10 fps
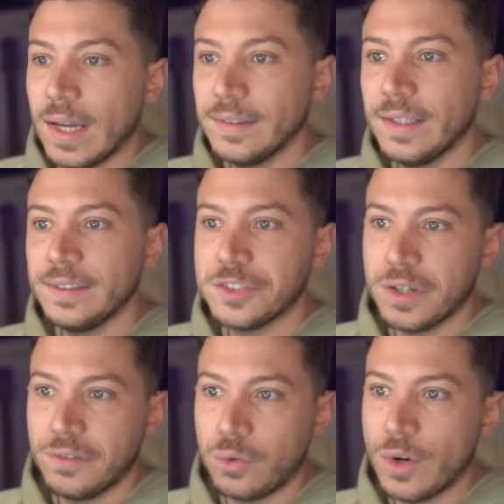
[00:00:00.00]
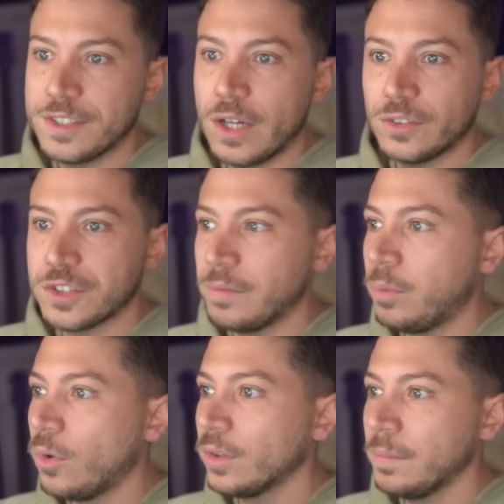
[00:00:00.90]
Identity Server 4 is out of
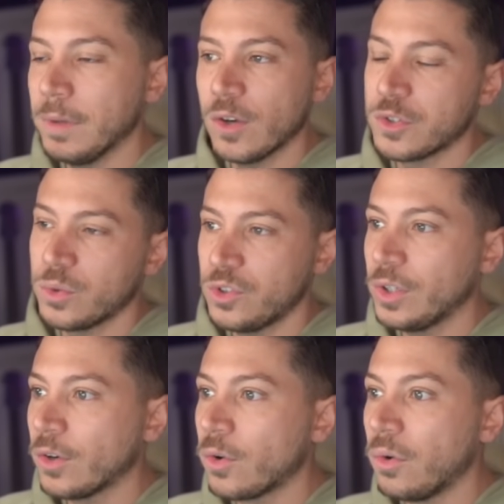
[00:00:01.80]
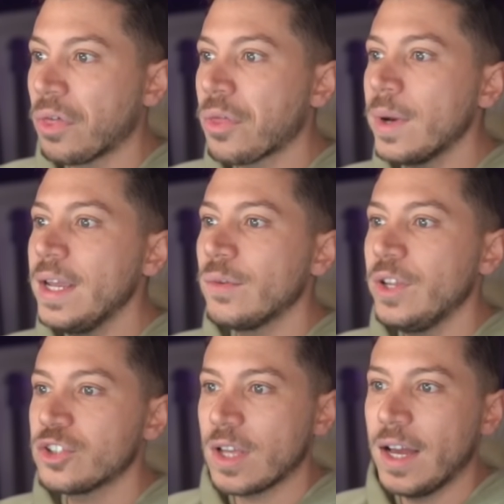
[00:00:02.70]
support because it was done in Core 3. It
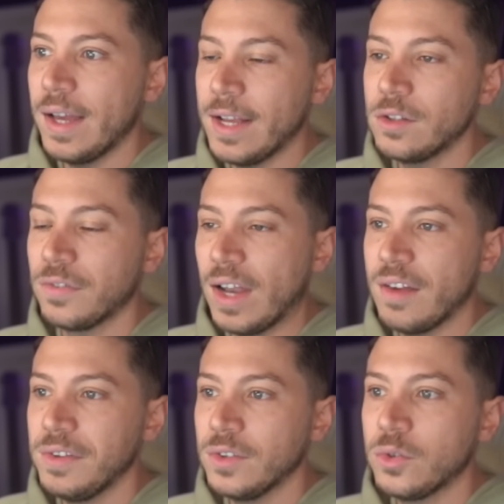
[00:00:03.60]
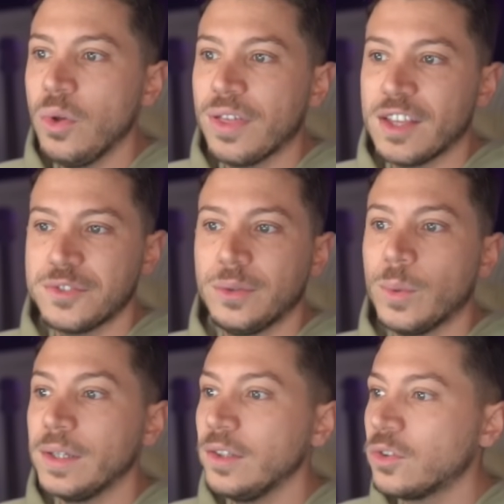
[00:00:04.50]
reached uh, end of life in
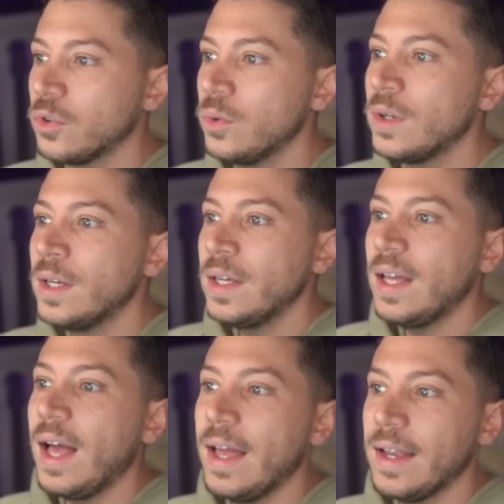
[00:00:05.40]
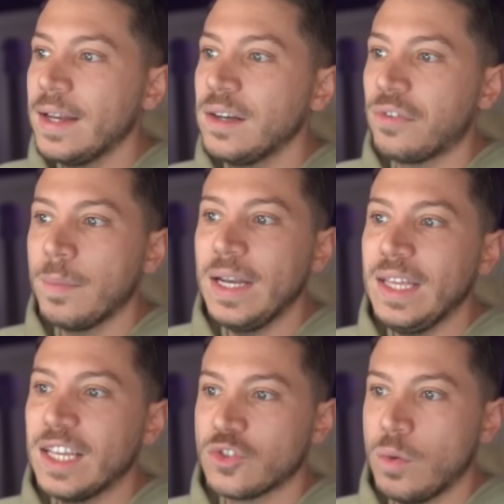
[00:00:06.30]
2022. And for many
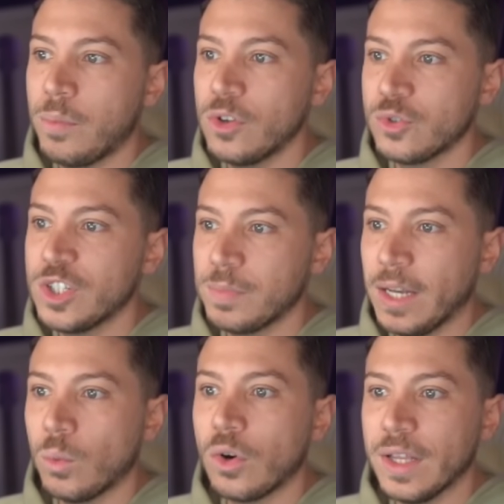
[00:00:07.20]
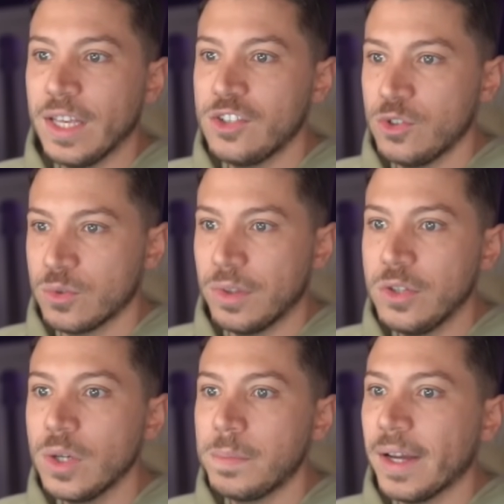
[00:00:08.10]
years, the repositories played warning issues to the
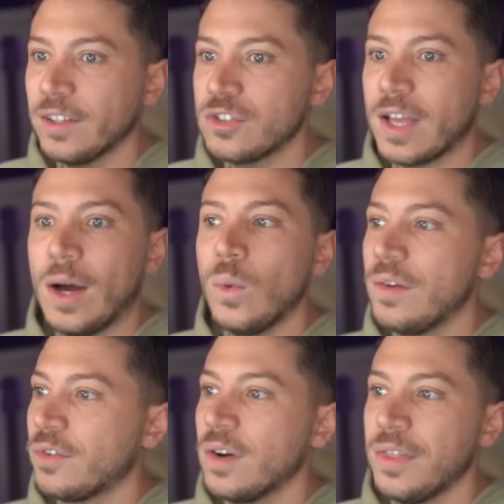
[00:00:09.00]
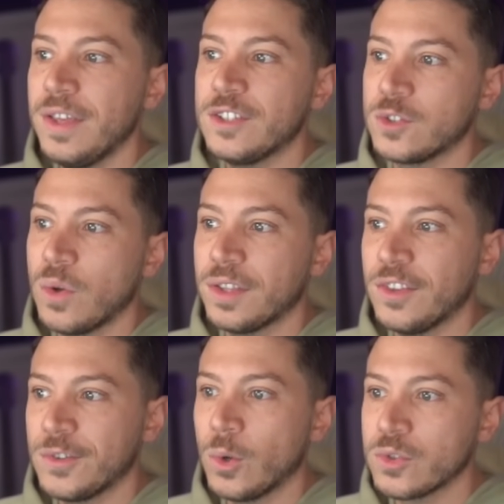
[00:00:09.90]
NuGet packages. However, they saw that
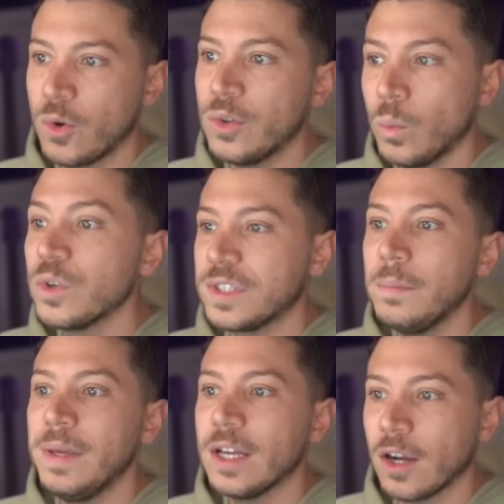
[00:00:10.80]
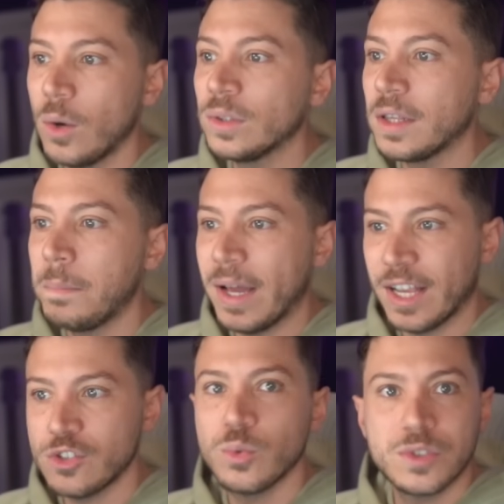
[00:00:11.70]
the source code was still being cloned and the
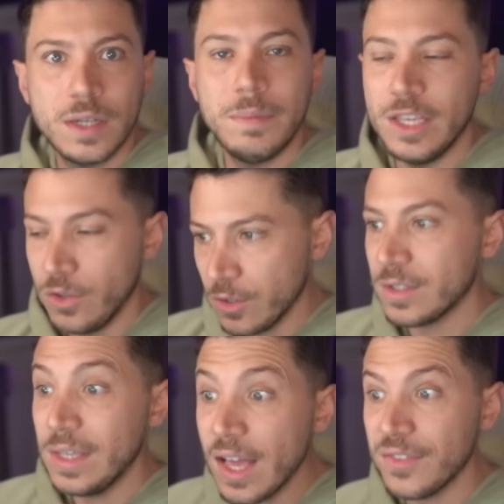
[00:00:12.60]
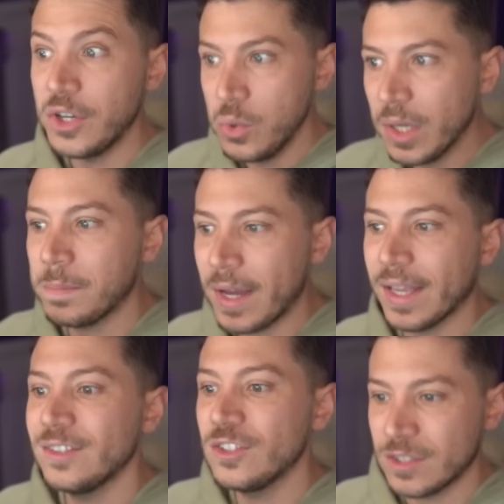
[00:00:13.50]
packages were still being used. Yeah, the NuGet
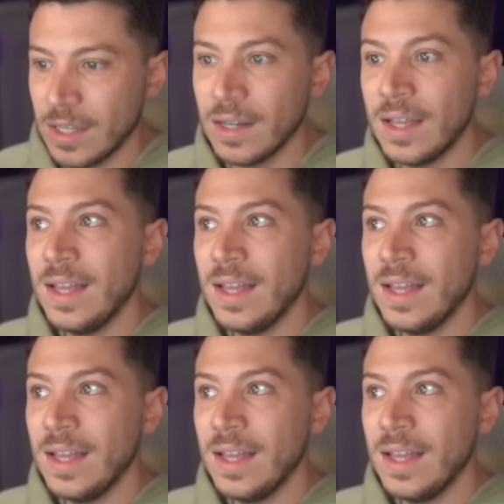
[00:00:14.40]
package is still